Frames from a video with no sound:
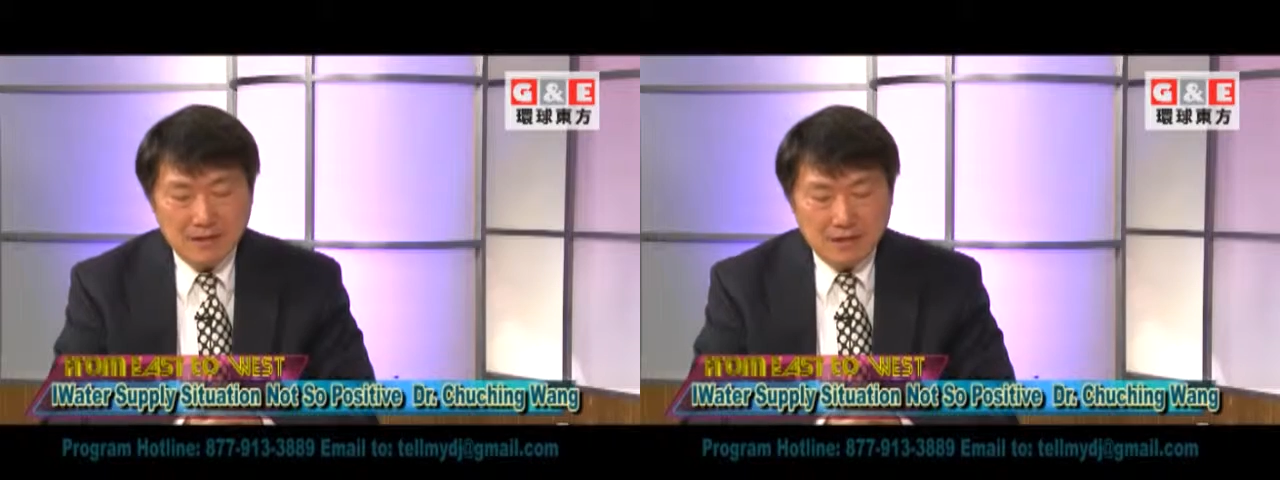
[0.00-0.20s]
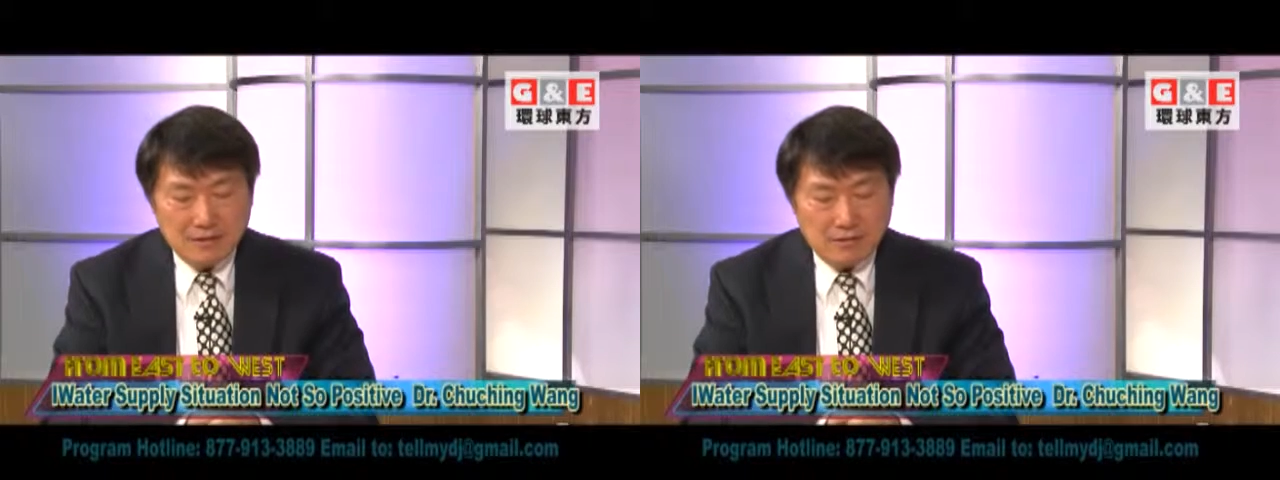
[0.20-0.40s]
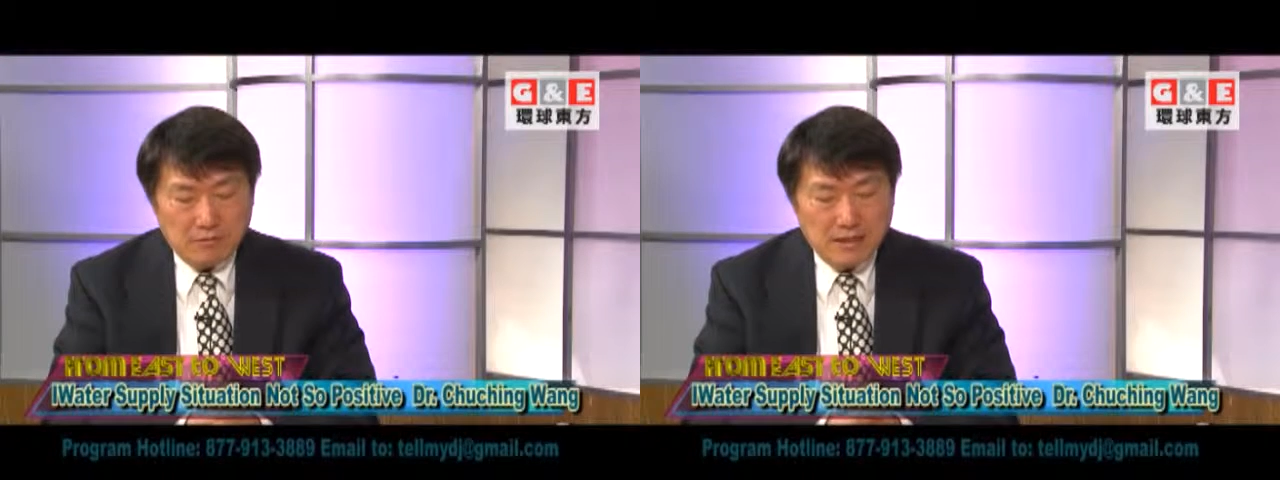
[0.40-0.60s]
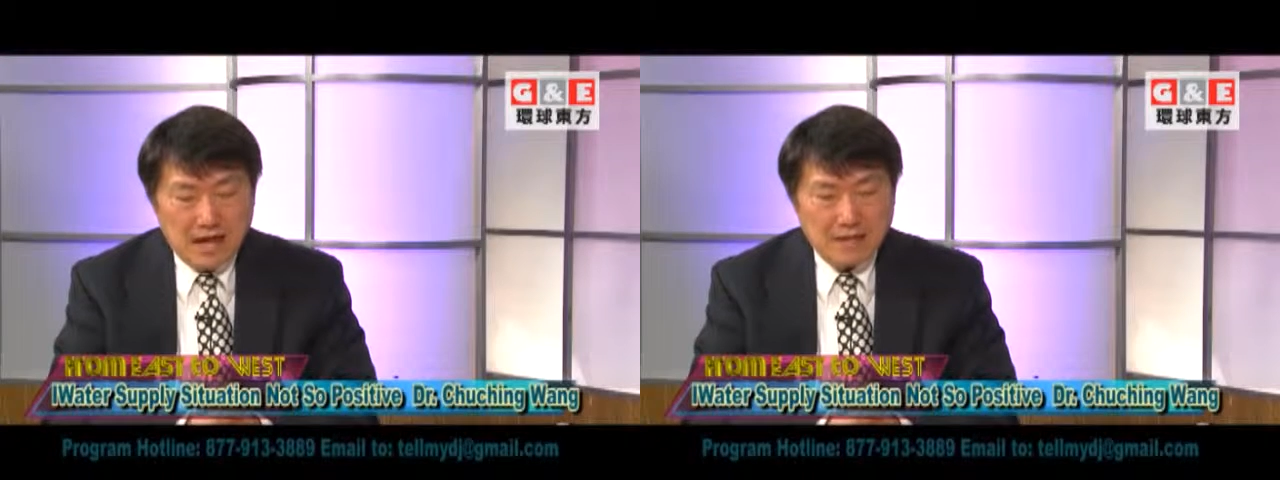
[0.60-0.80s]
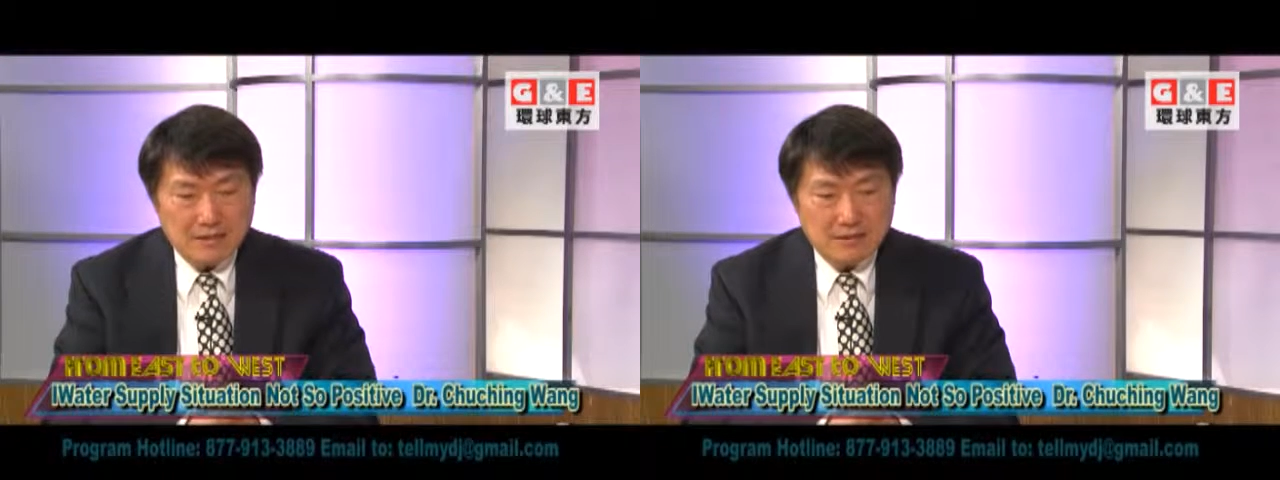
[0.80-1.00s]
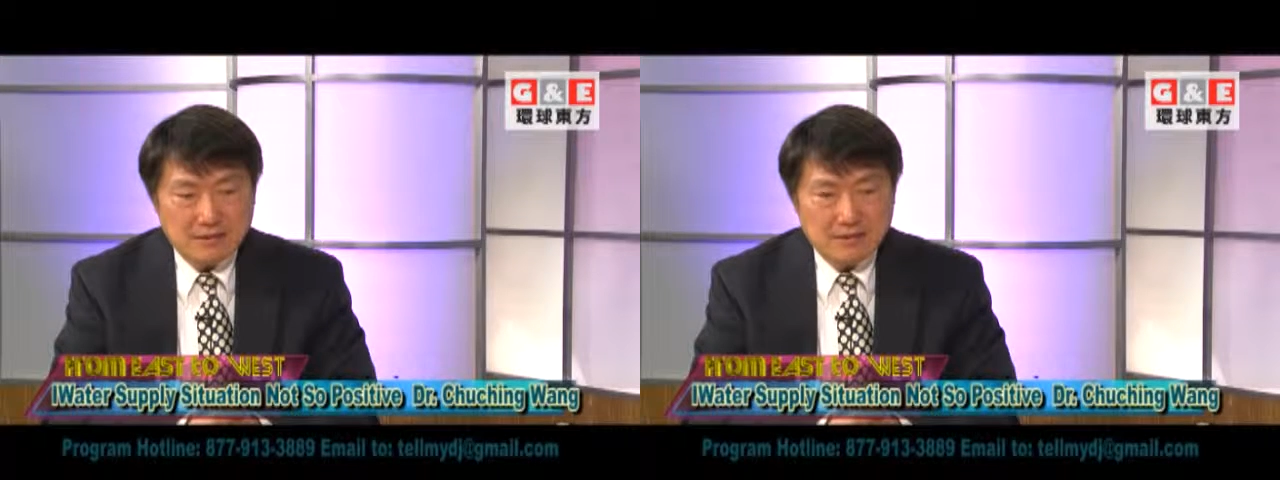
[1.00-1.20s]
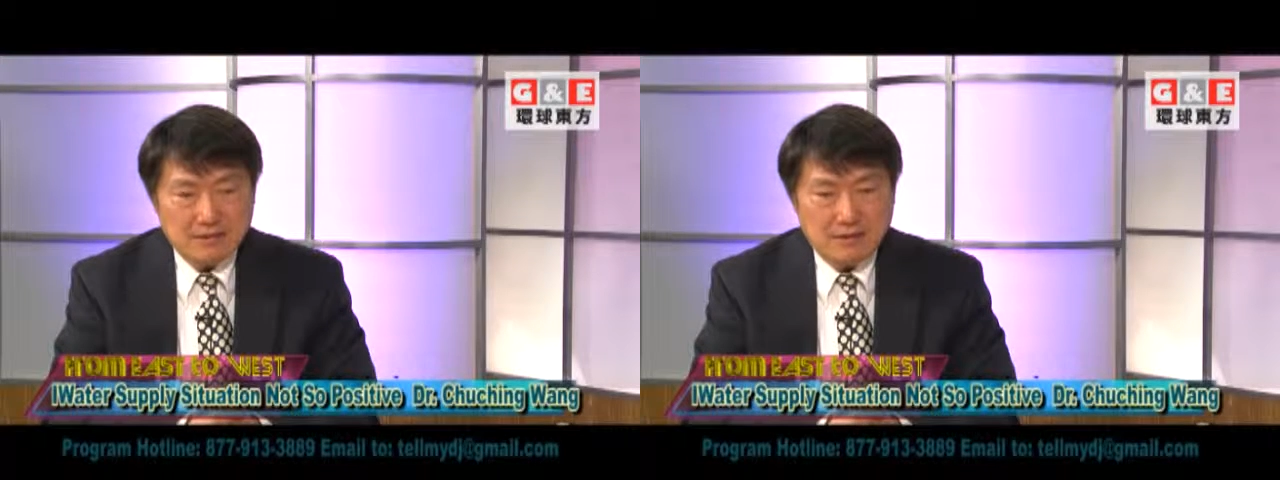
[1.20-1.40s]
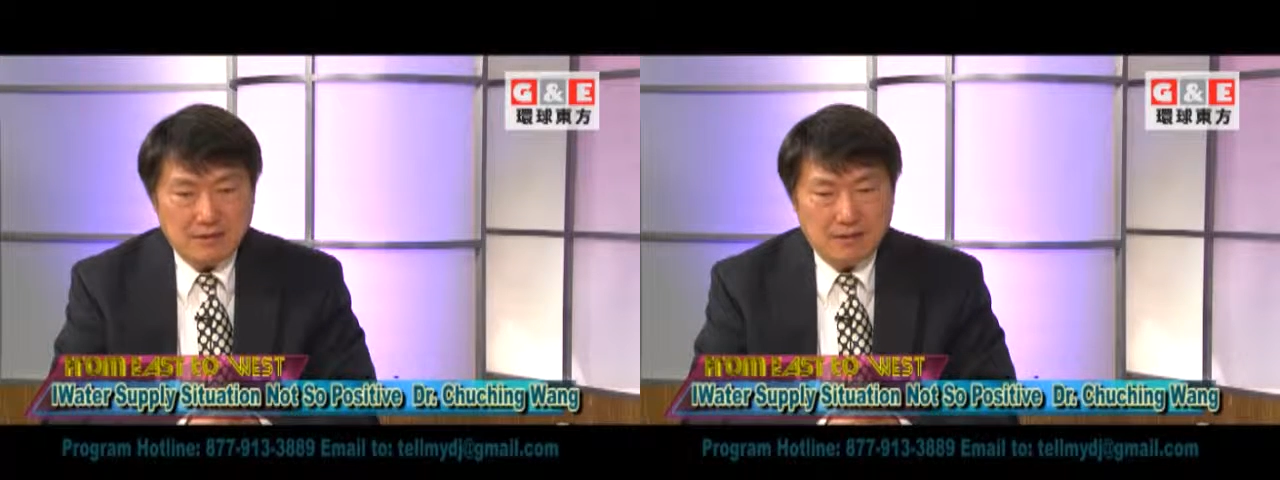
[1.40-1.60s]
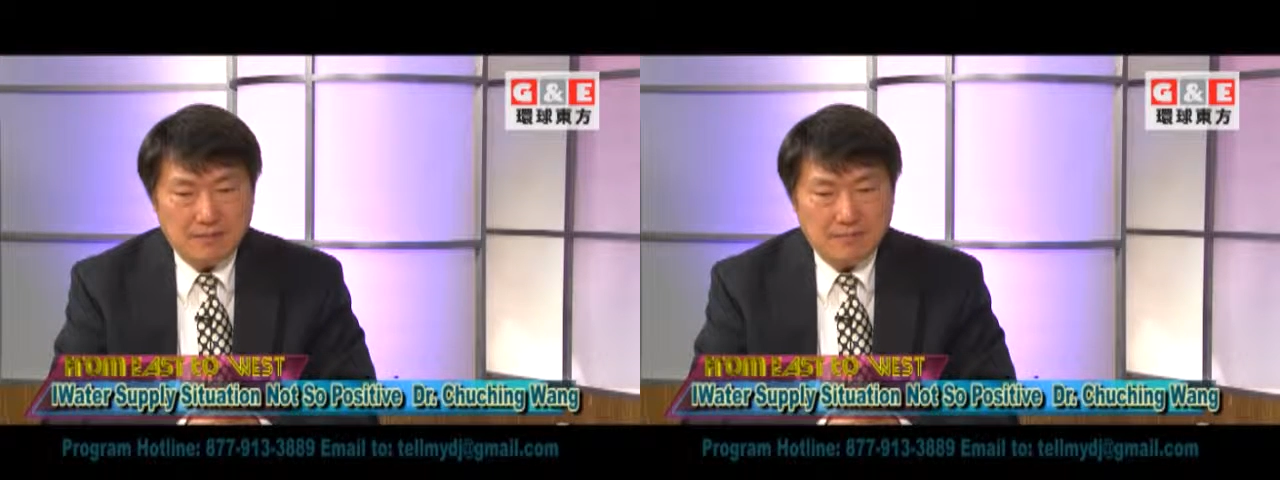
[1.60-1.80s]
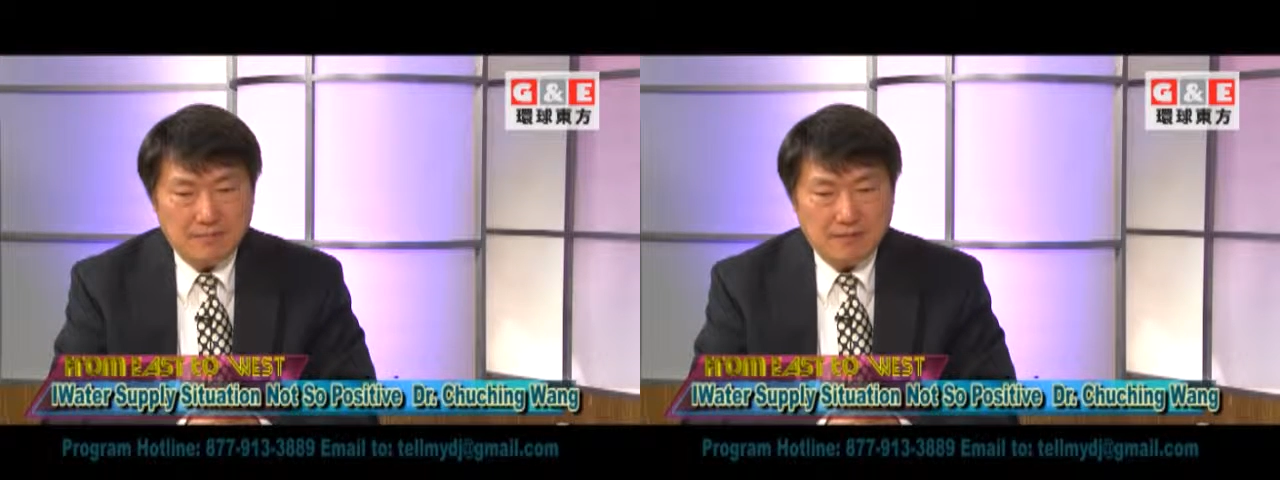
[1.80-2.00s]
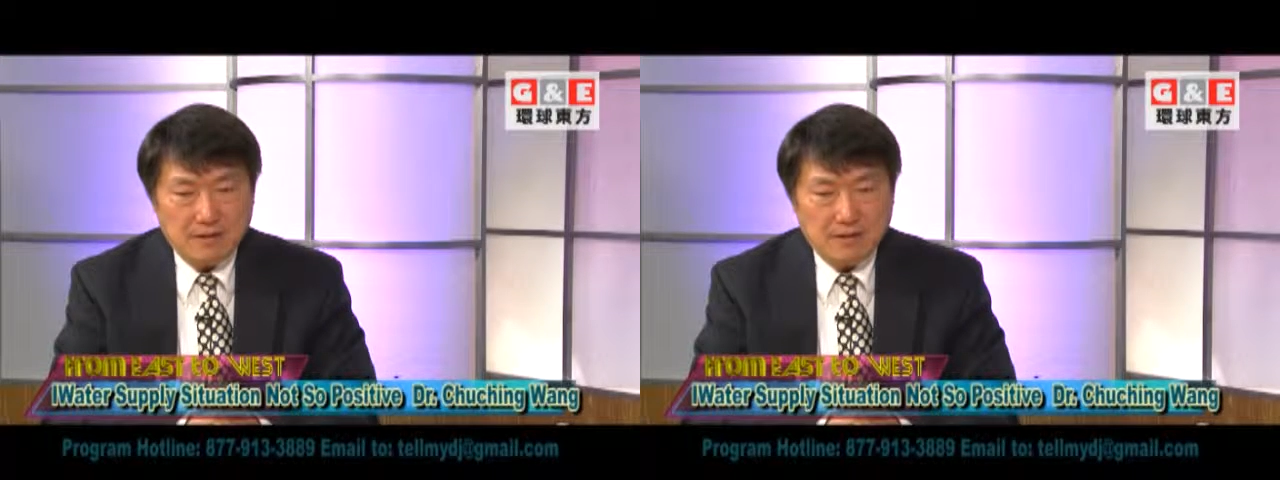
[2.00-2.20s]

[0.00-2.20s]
so that's then,